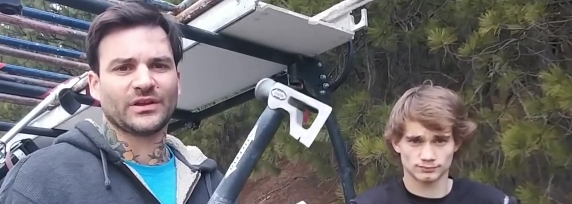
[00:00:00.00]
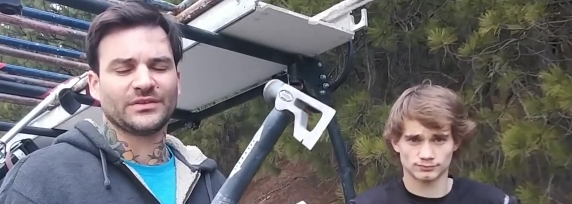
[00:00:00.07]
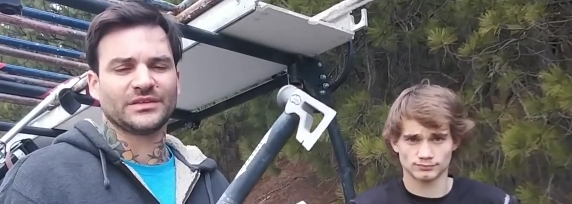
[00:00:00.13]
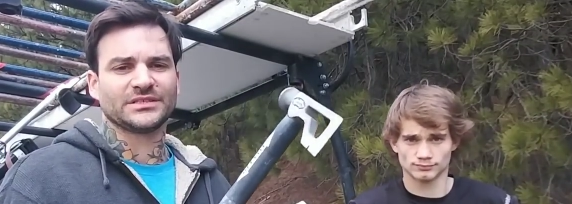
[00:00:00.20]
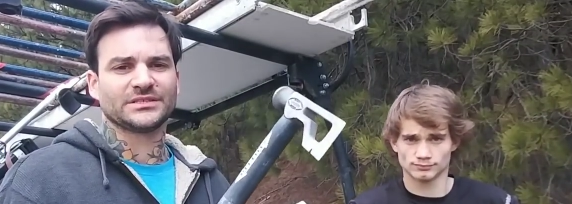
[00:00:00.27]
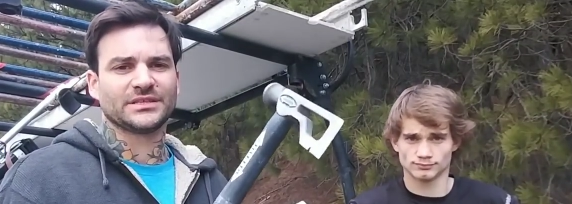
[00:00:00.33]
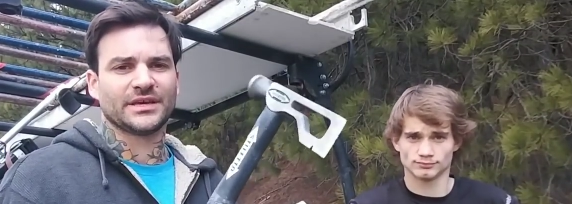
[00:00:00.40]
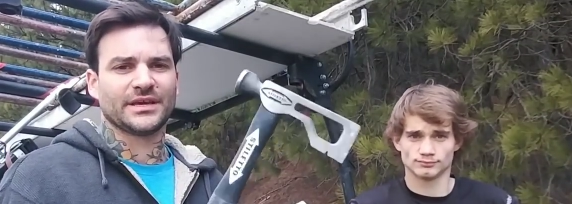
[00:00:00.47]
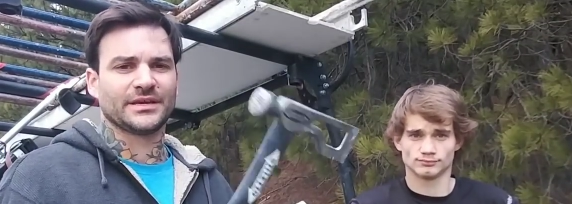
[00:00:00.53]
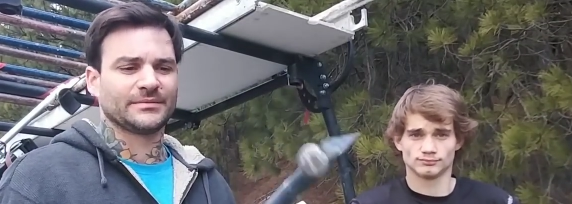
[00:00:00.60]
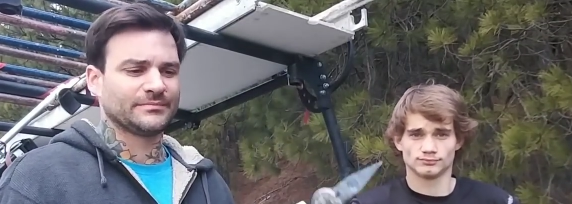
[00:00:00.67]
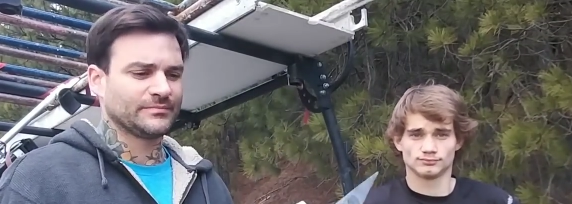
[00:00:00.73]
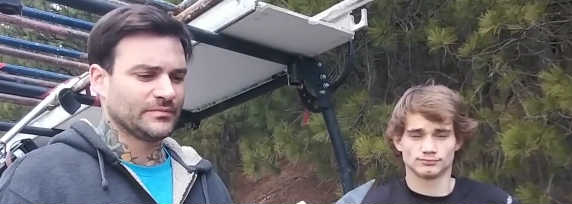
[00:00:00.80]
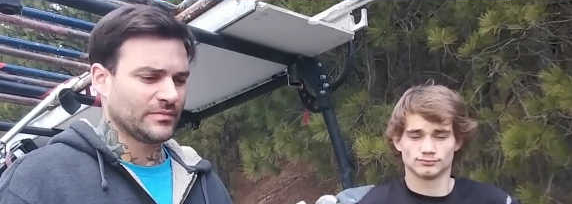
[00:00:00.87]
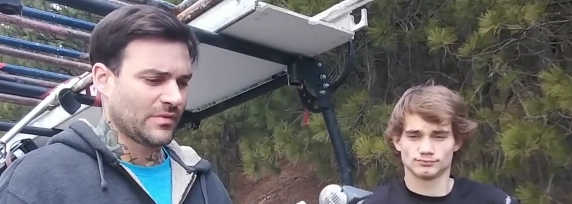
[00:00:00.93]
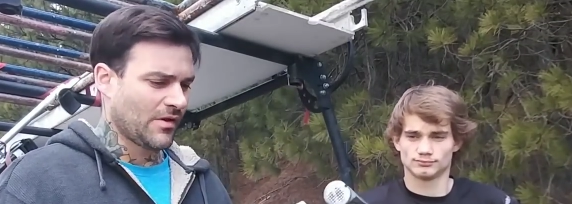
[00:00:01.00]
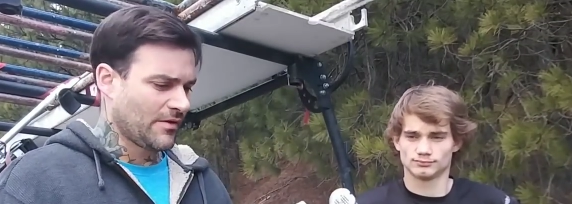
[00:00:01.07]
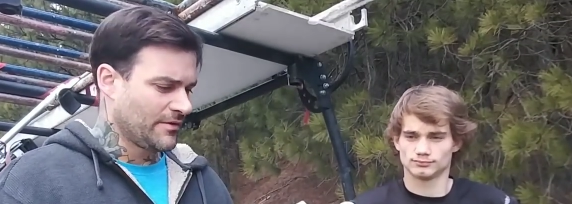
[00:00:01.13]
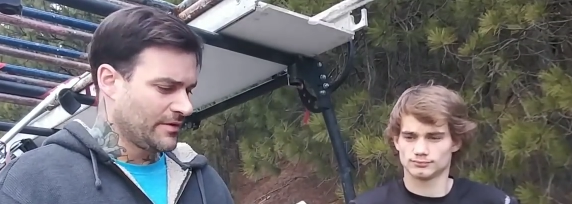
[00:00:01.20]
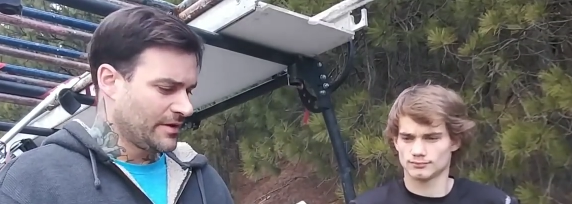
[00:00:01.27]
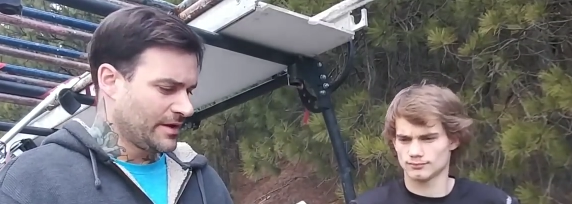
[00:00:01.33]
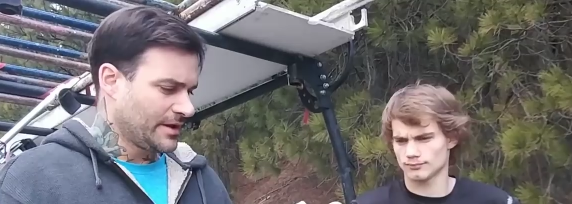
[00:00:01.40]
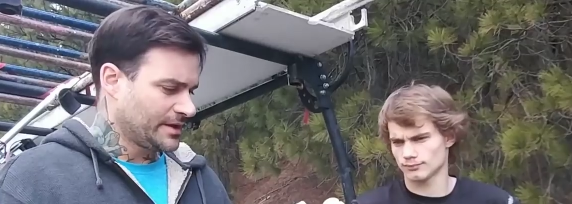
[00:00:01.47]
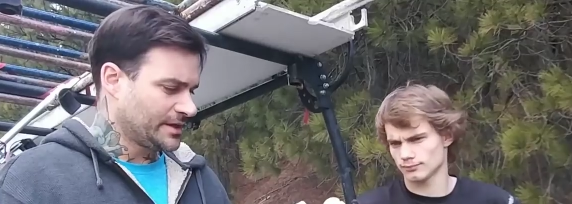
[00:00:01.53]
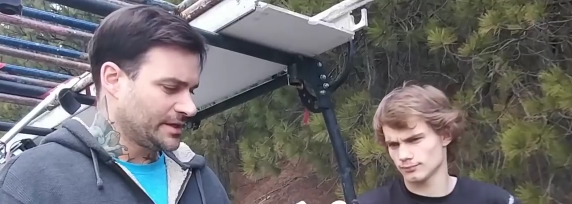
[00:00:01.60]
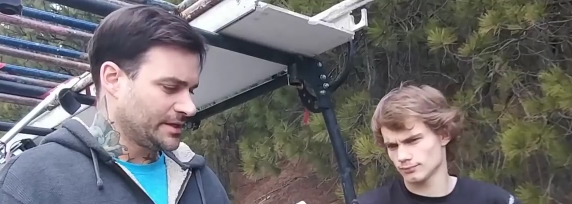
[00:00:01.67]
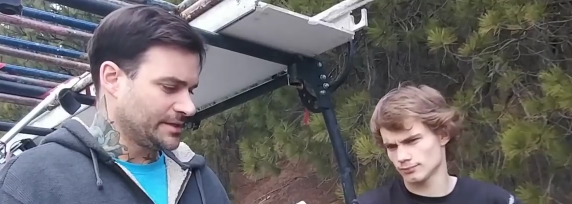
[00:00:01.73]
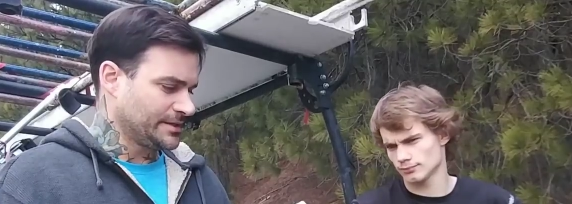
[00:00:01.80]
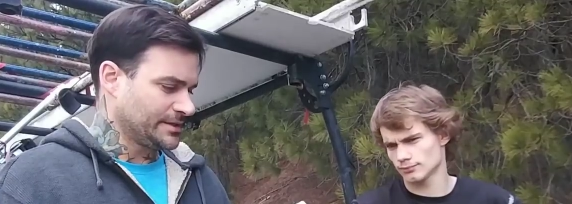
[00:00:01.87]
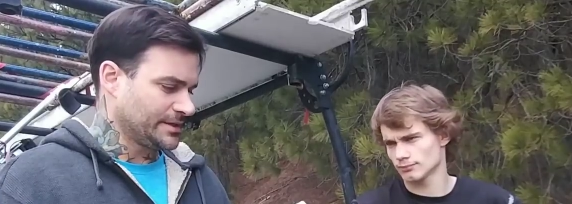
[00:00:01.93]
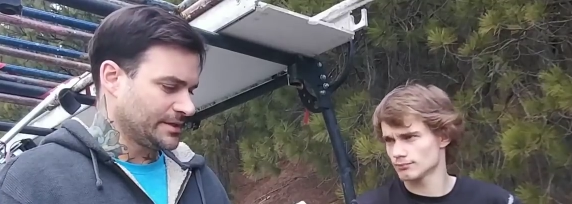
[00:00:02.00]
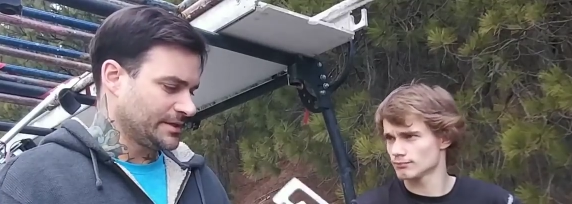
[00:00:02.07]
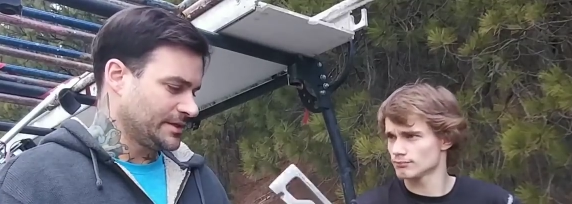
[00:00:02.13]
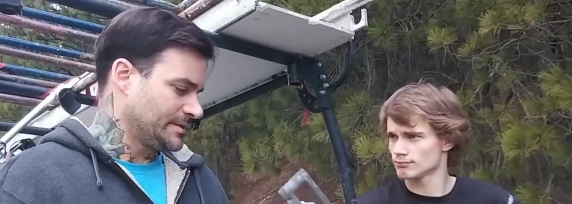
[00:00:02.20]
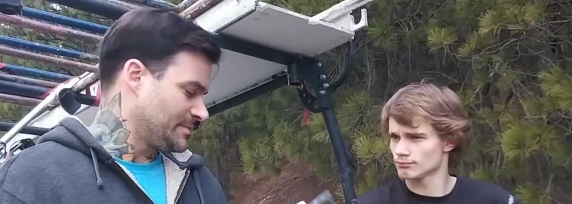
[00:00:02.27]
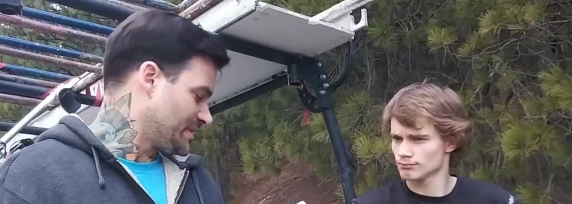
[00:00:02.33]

Speaker 1: this thing and uh, in a